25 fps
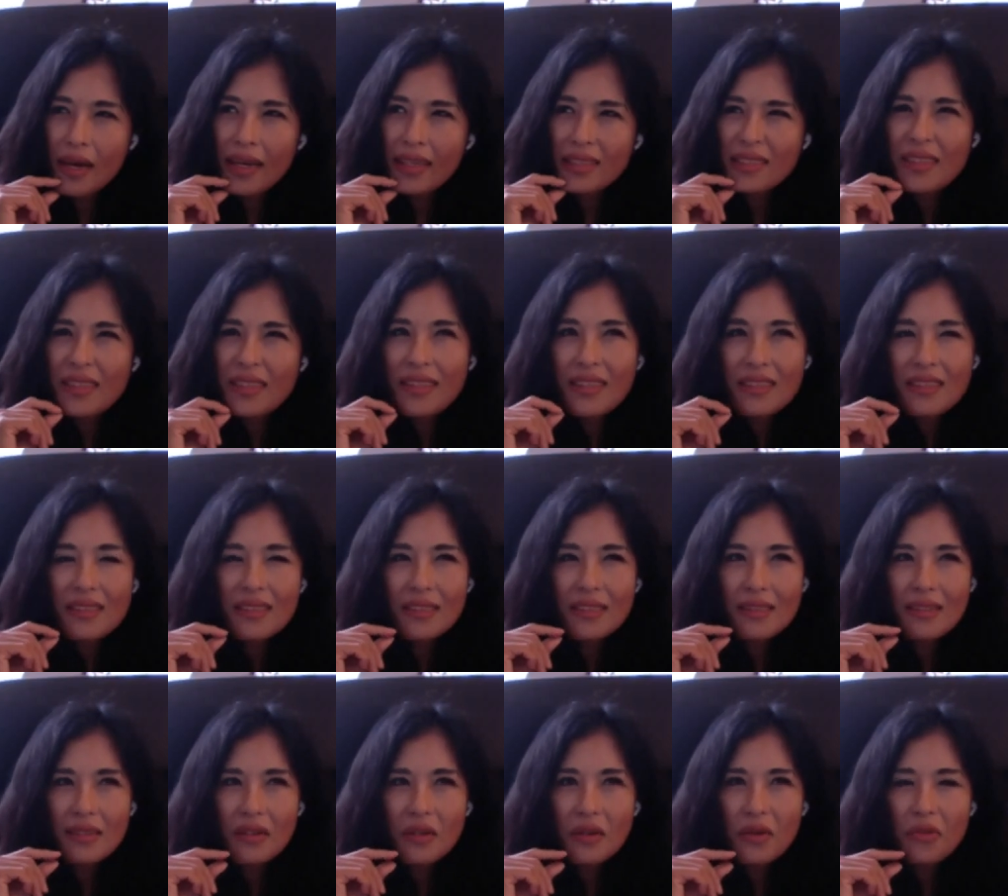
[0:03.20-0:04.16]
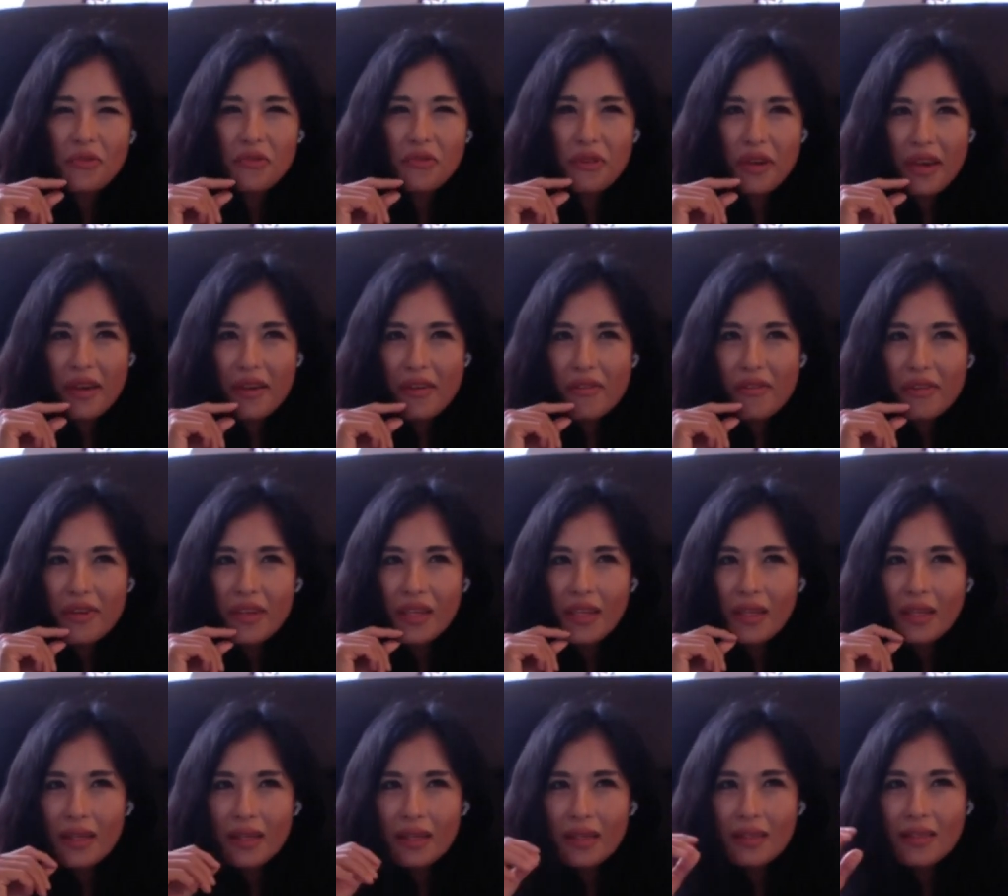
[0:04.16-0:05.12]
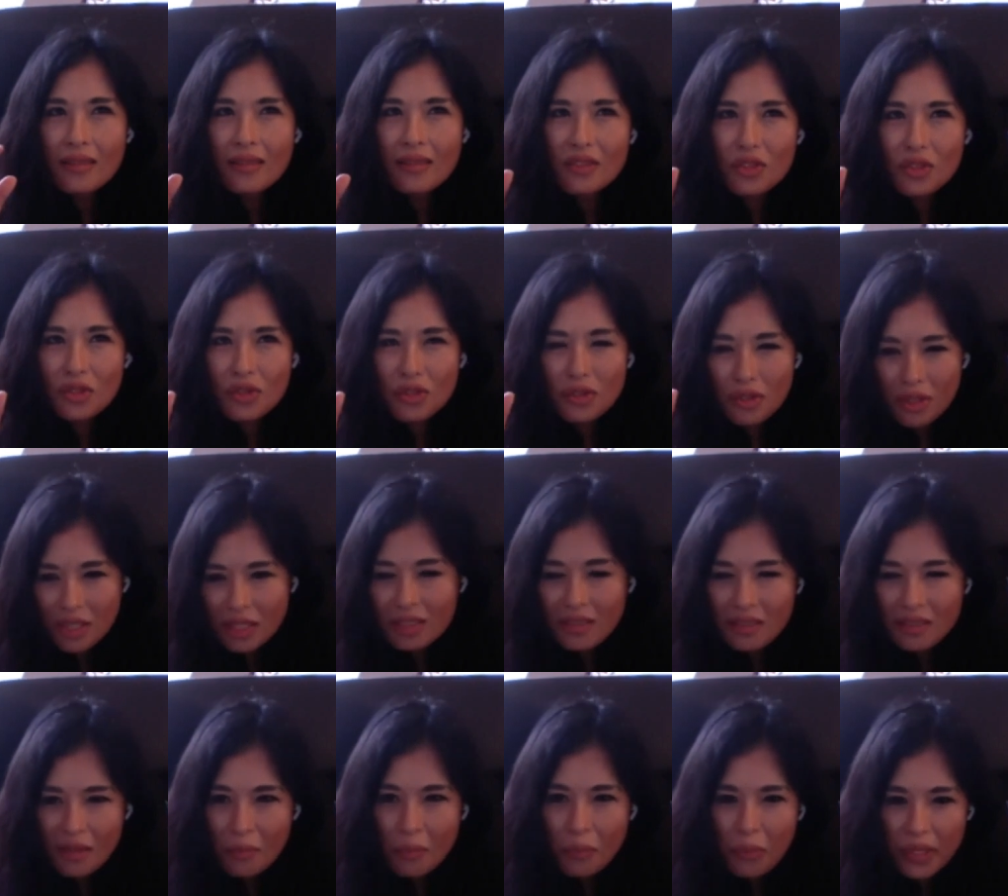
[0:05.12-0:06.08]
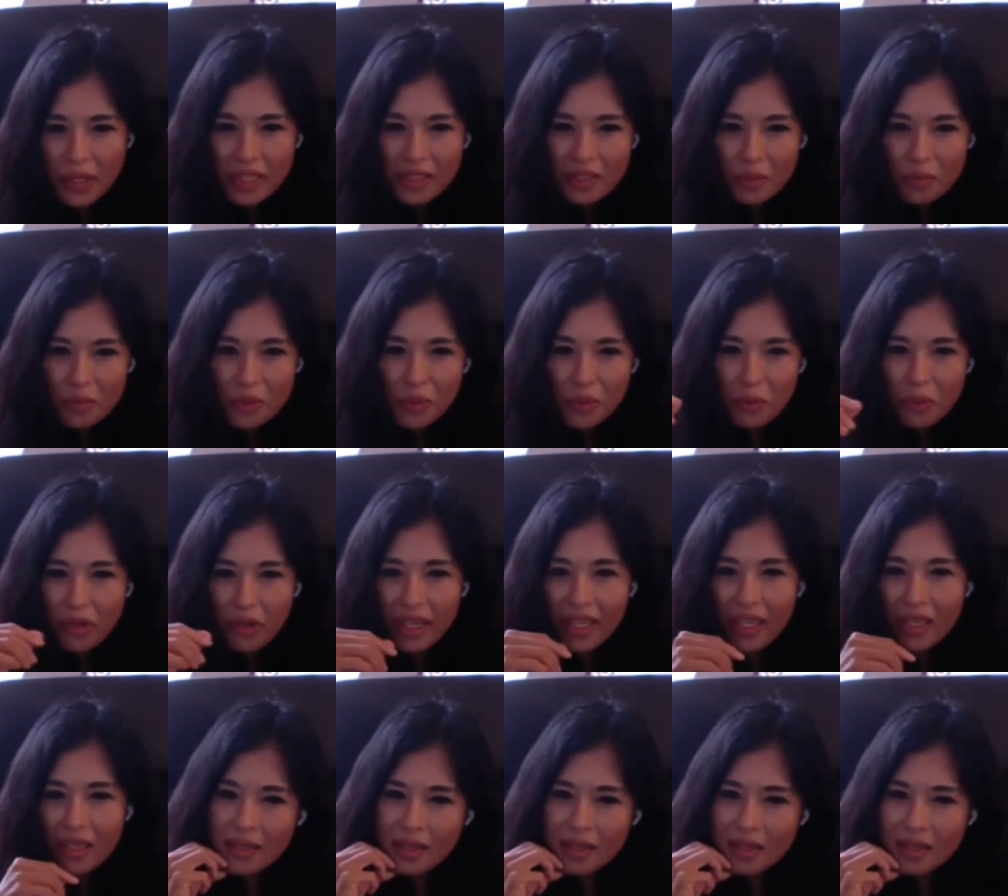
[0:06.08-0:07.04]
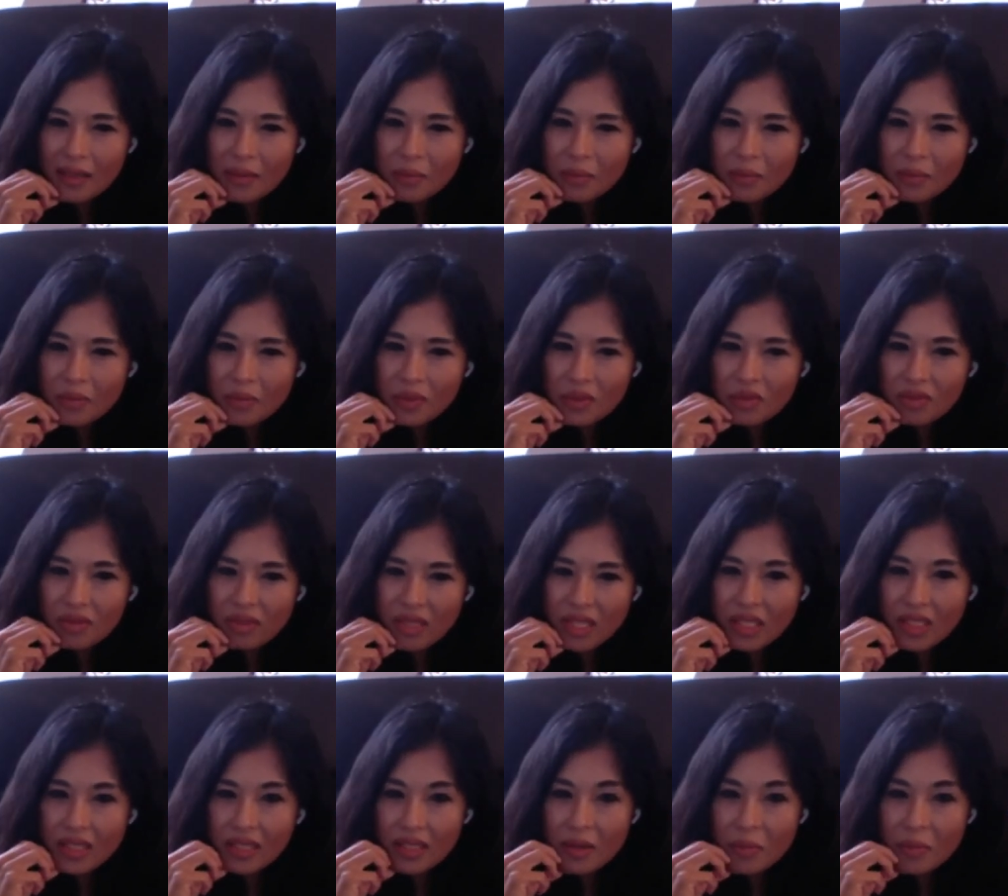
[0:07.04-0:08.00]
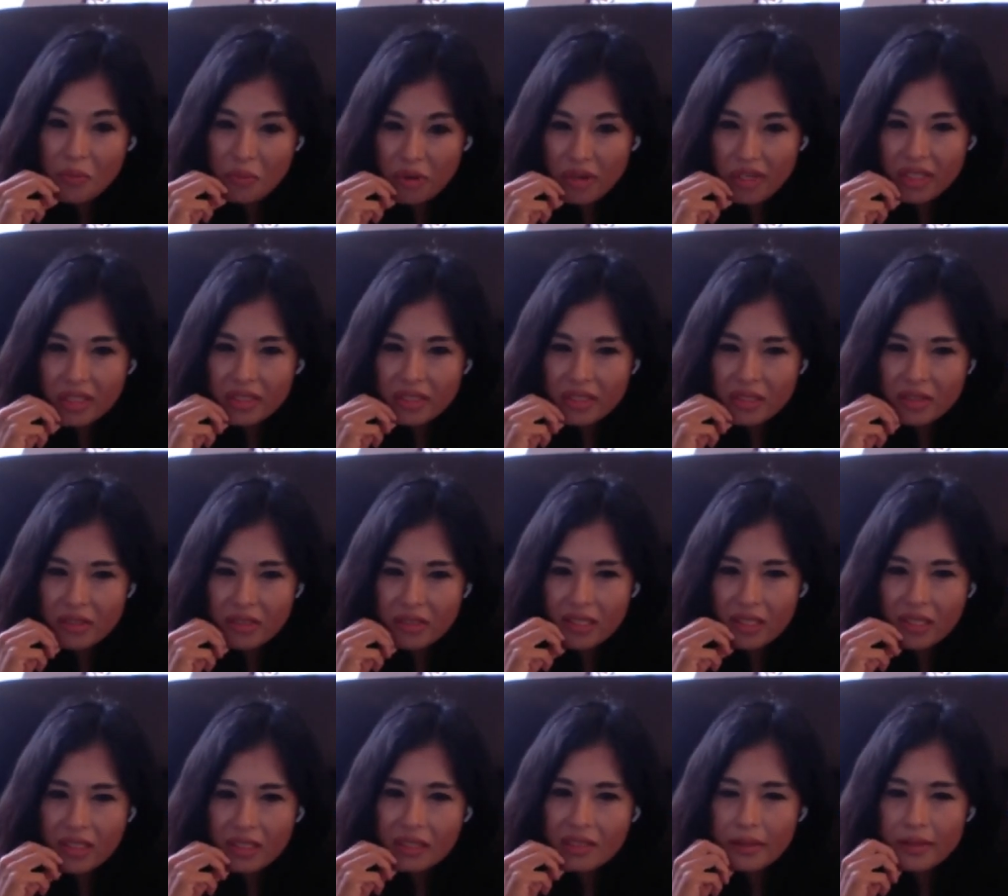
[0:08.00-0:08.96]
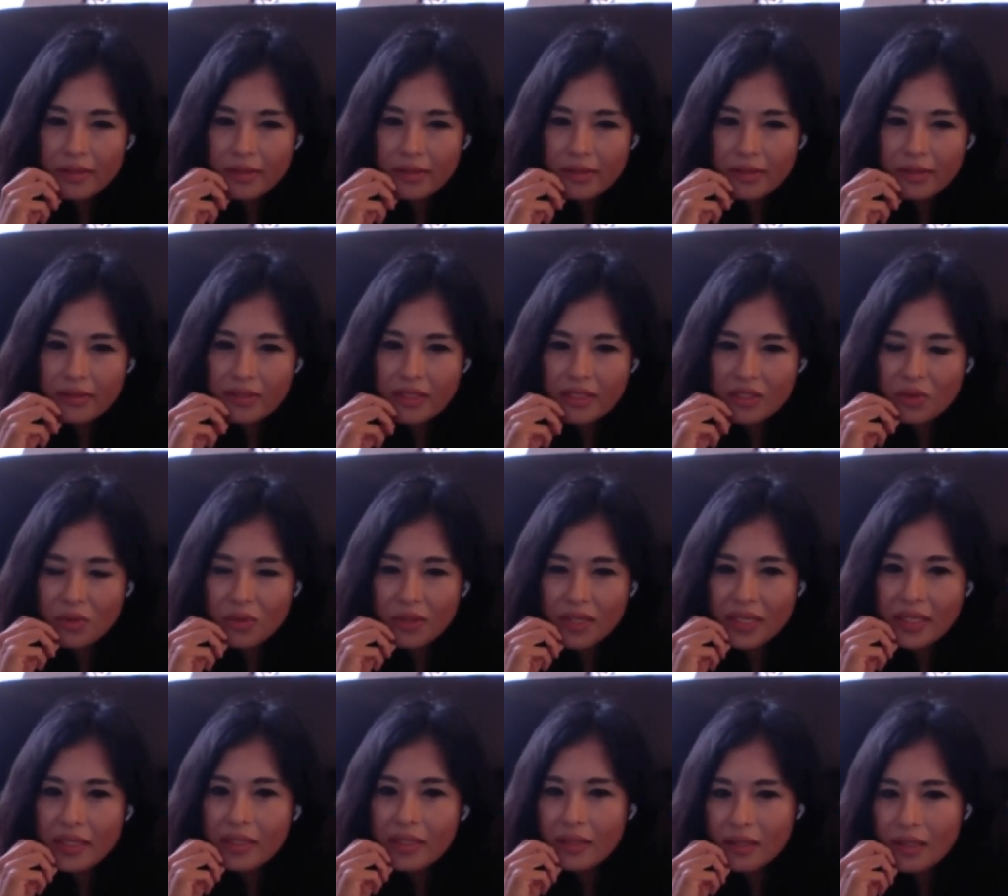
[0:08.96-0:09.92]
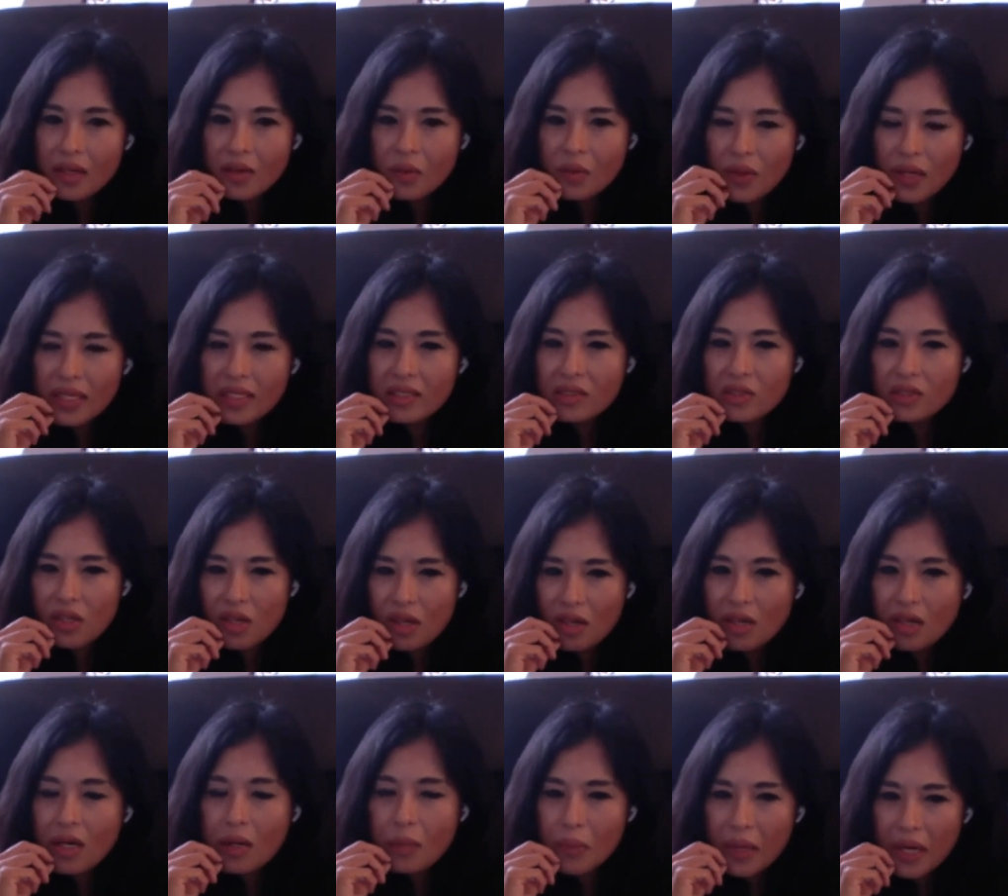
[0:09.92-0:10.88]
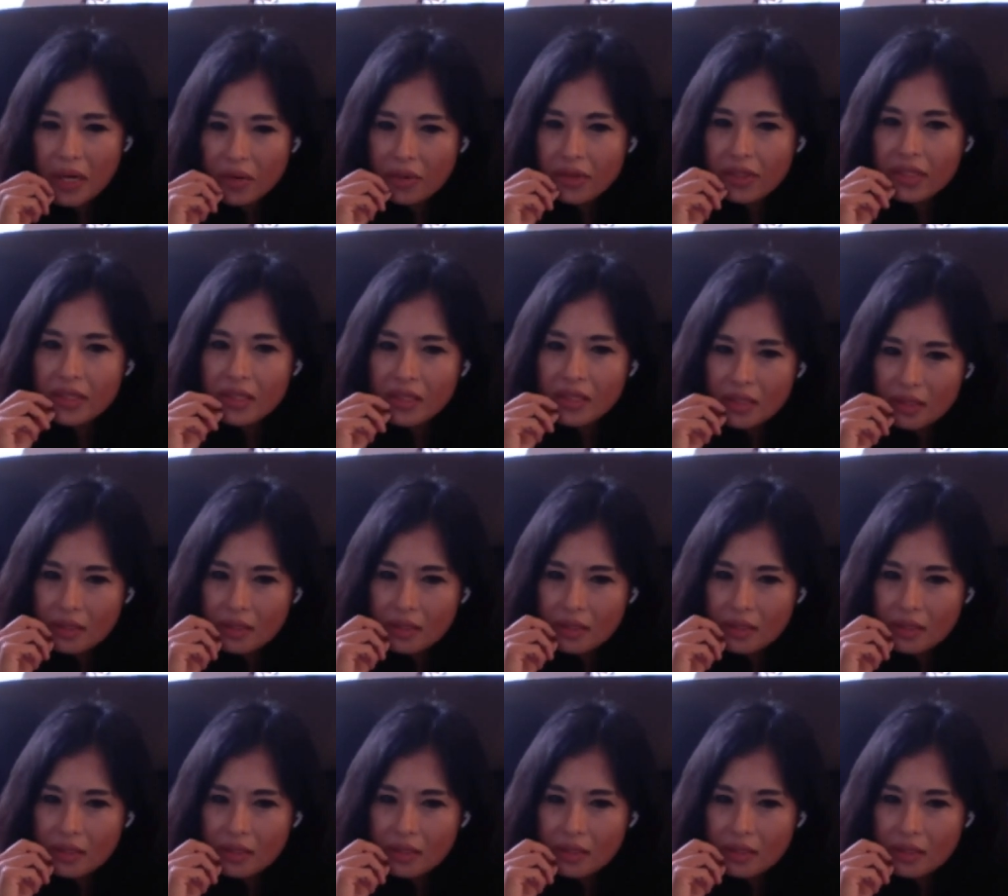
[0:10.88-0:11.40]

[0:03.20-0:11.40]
I think it's very interesting part of the brain. I'm really impressed on it. So that's why I want to talk about it.